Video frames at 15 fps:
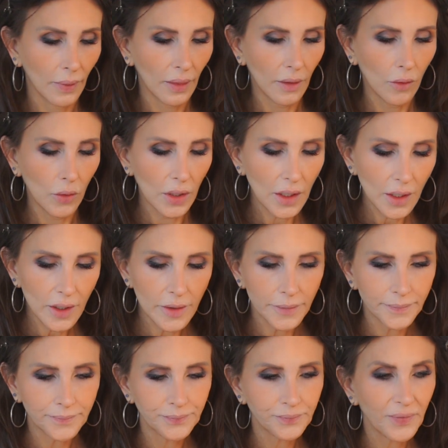There we go.
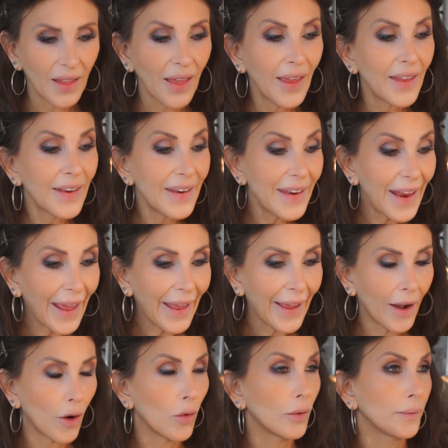
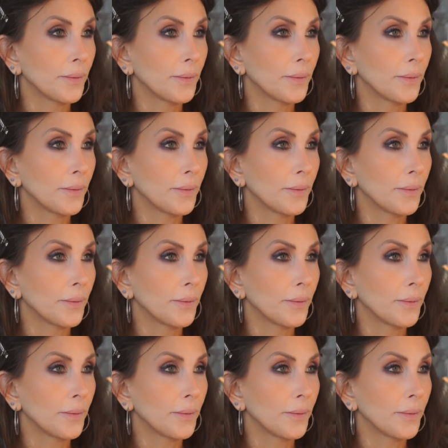Now,